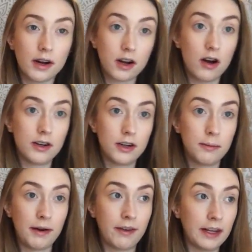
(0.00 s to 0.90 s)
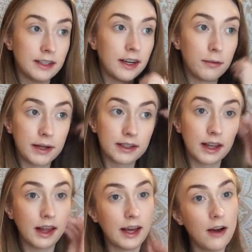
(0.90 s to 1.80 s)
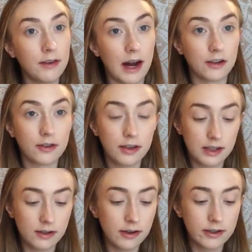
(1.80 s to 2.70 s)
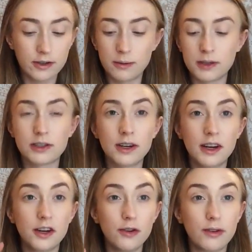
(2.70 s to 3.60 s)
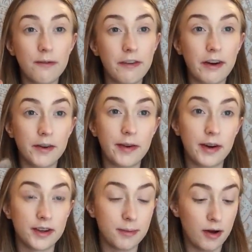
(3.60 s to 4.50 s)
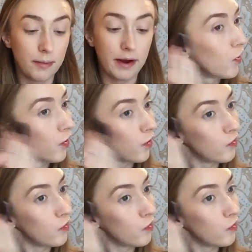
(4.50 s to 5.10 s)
want to contour my face now because I like how natural this looks, so I'm just gonna use a very, very small amount.